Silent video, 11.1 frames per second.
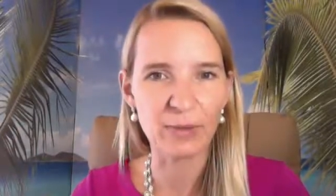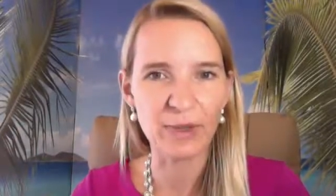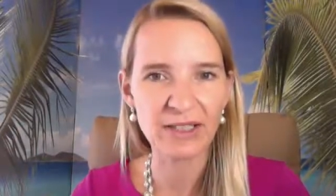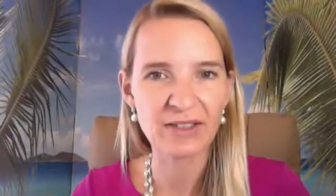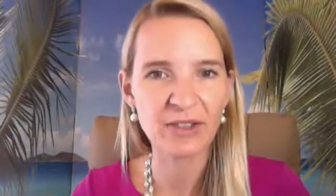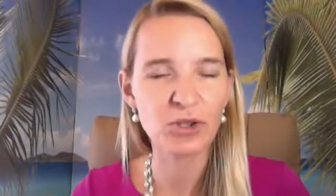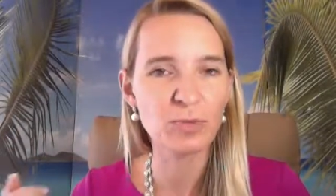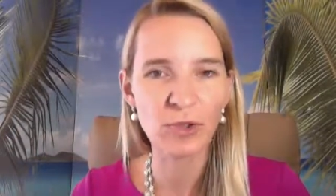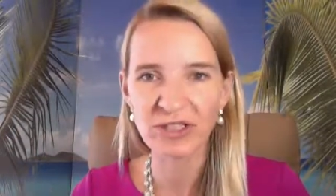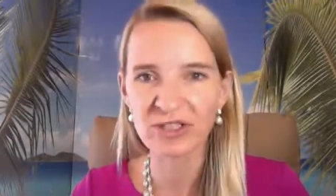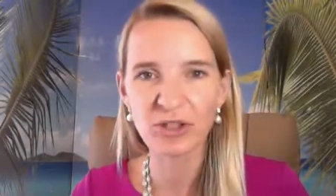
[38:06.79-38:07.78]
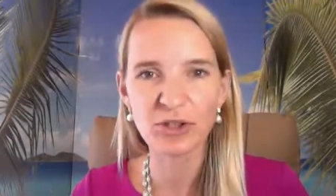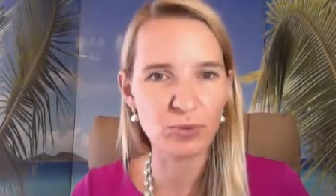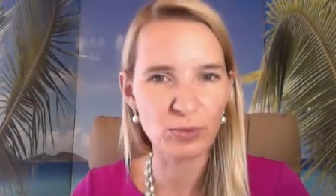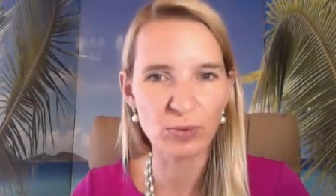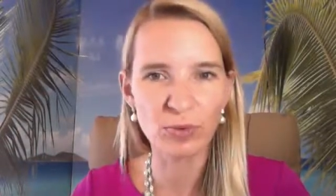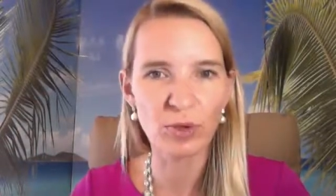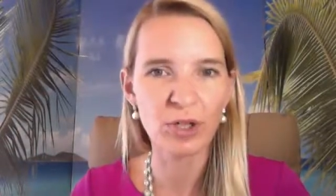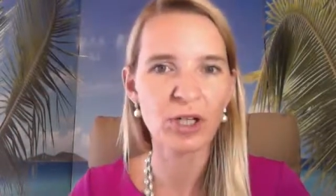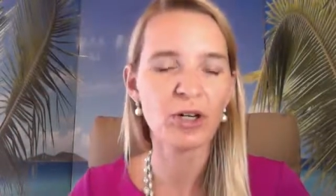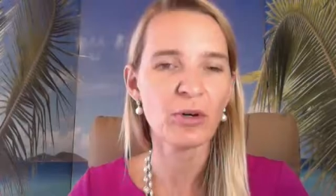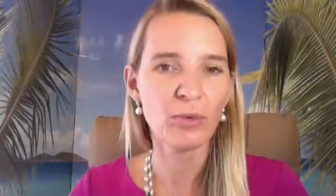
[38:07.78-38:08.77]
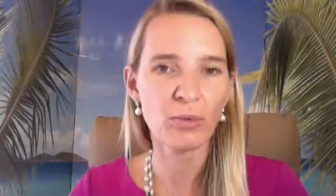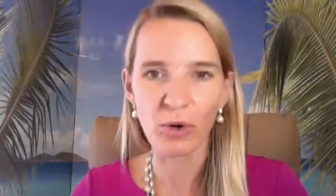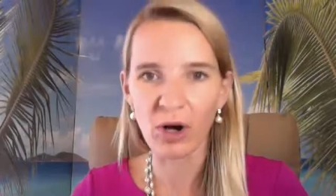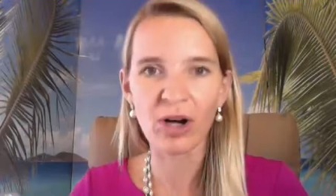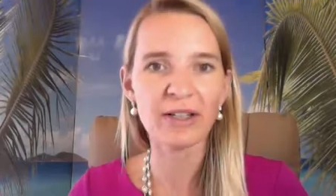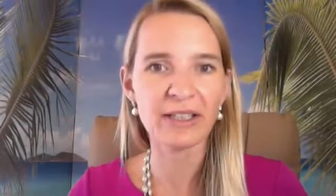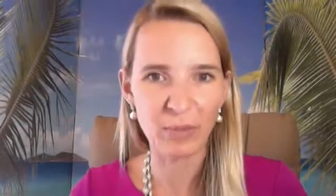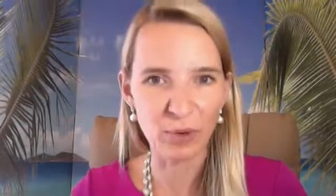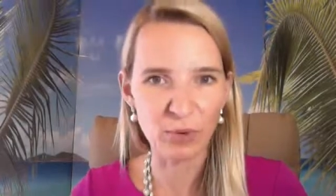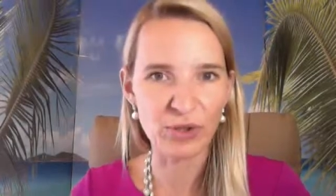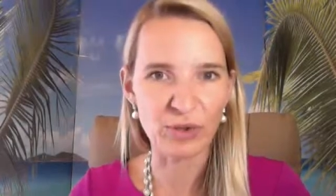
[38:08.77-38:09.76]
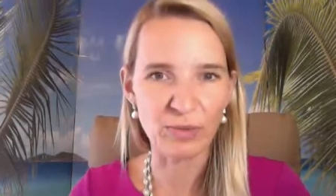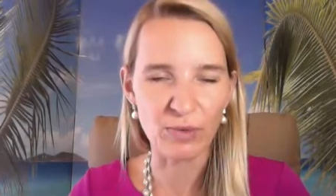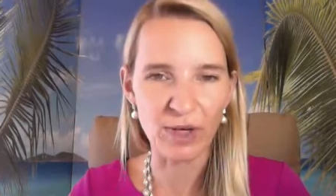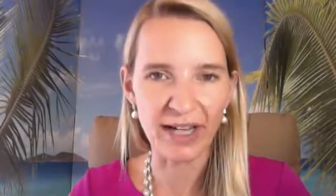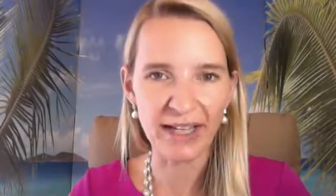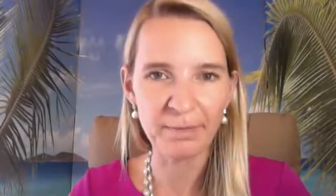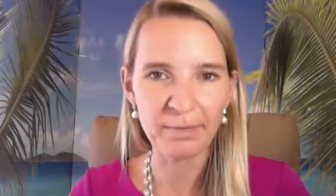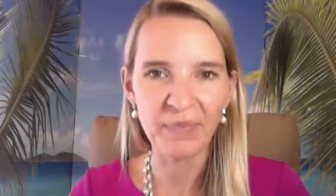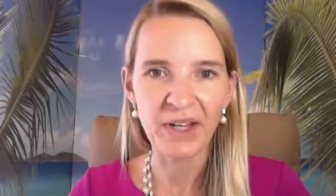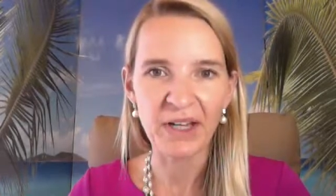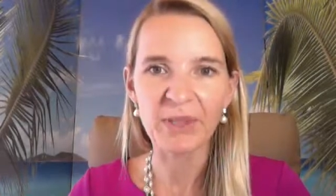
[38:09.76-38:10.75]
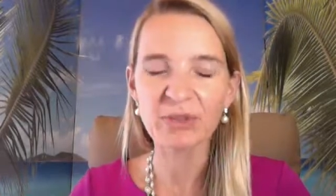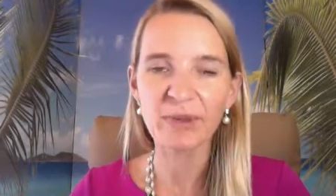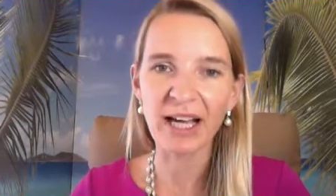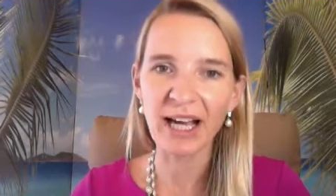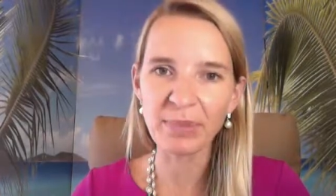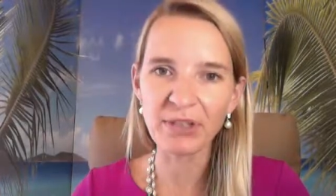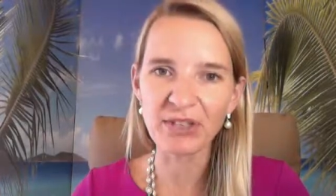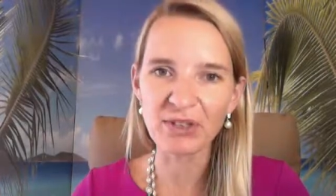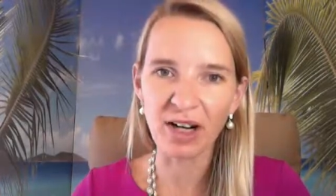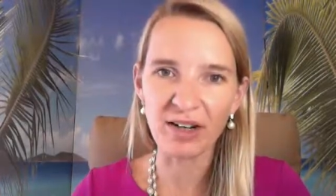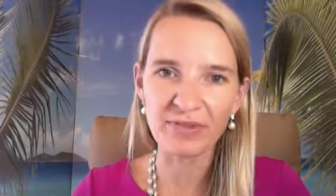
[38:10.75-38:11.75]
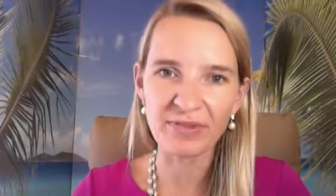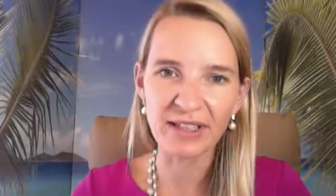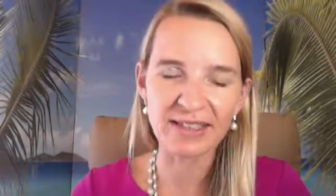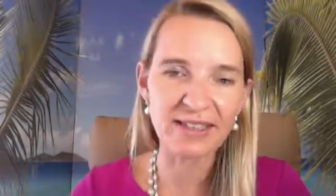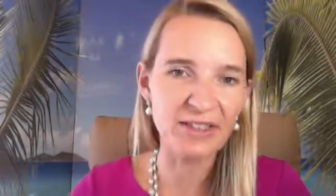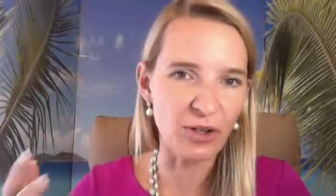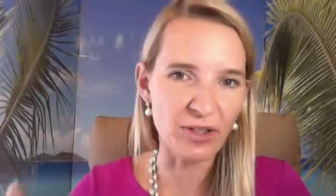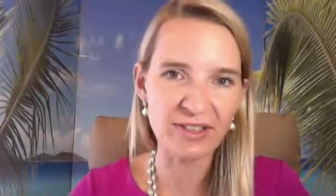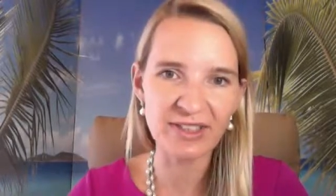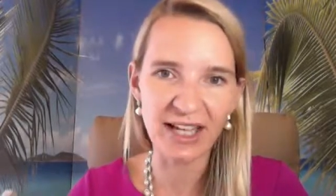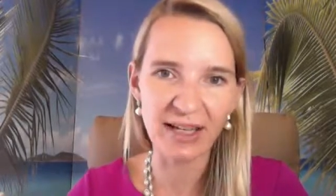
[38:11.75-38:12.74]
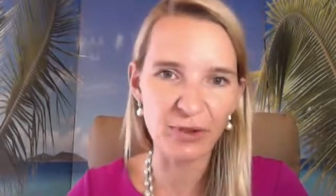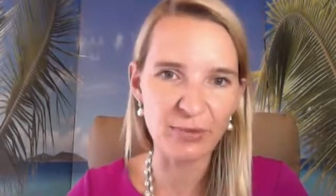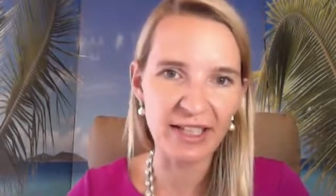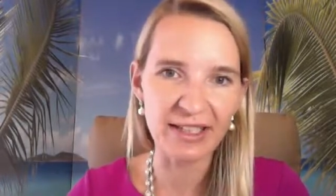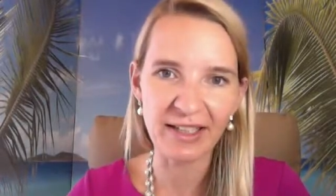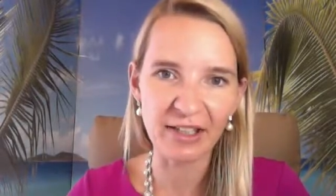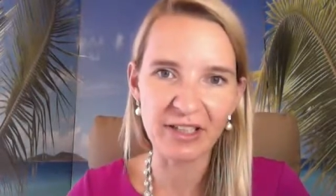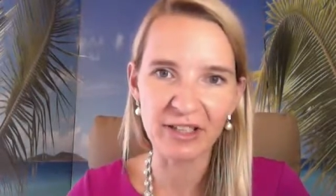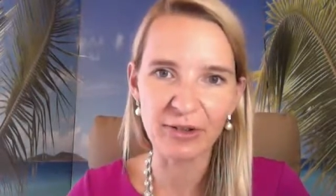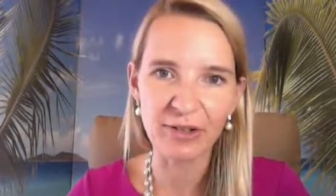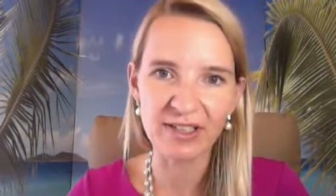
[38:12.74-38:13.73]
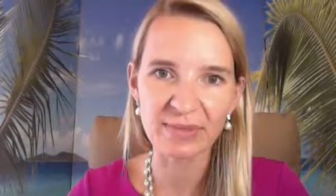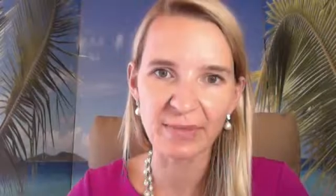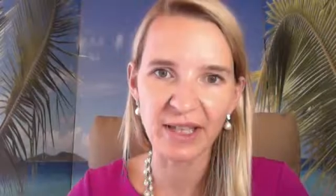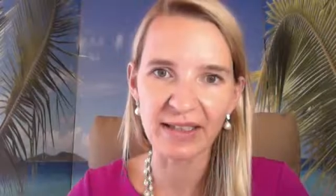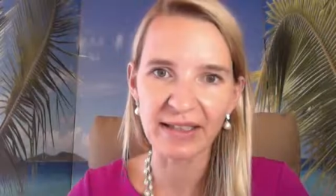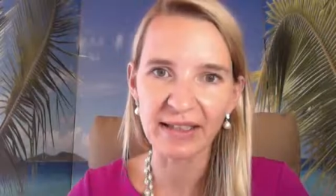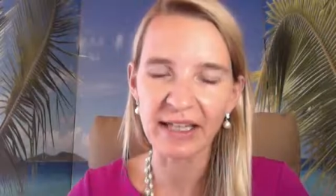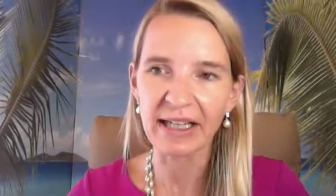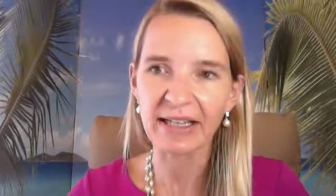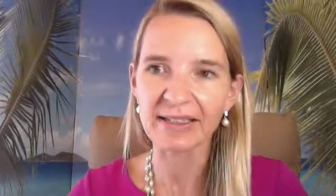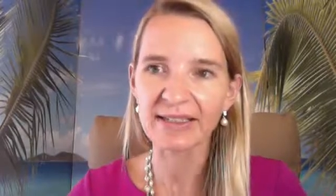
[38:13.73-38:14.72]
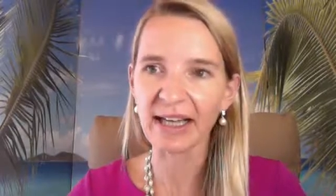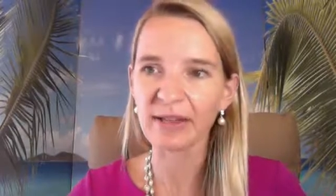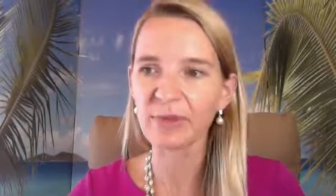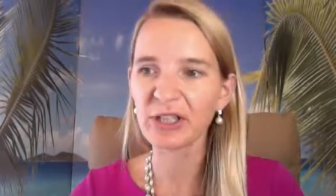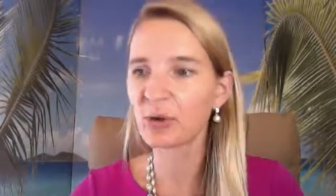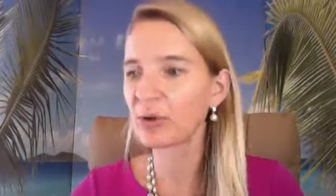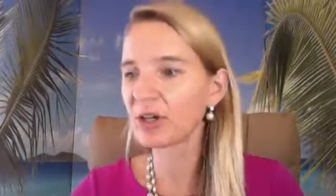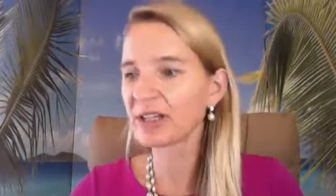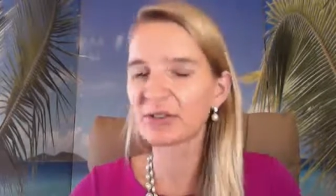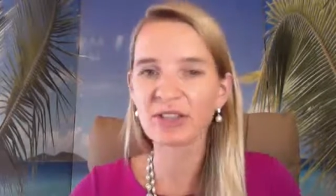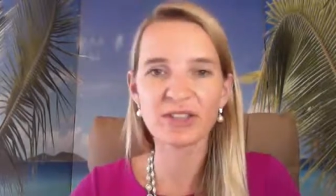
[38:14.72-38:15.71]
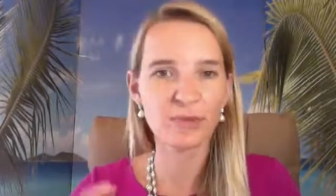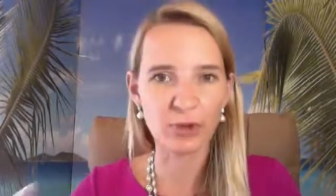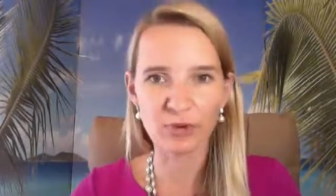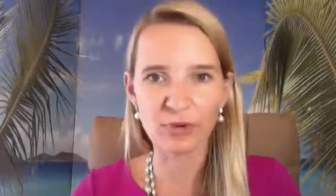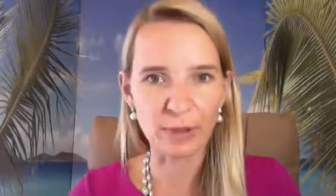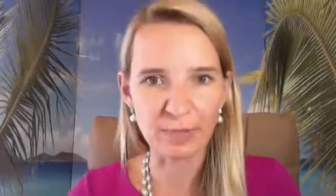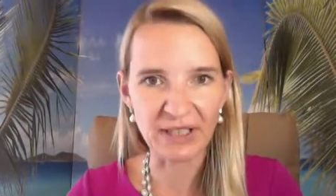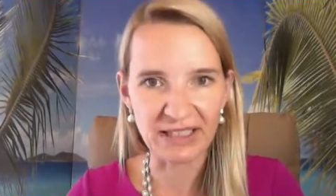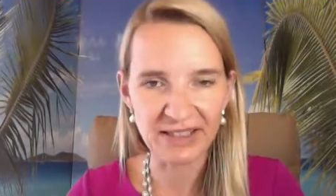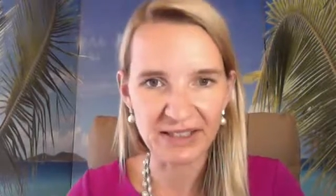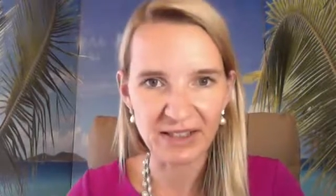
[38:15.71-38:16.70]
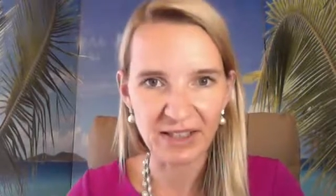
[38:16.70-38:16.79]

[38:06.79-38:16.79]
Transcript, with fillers: What's, what's the true raw emotion, right? Because what happens so often, I see this all the time with my clarity calls, Mike, is like we're going into this vulnerable piece.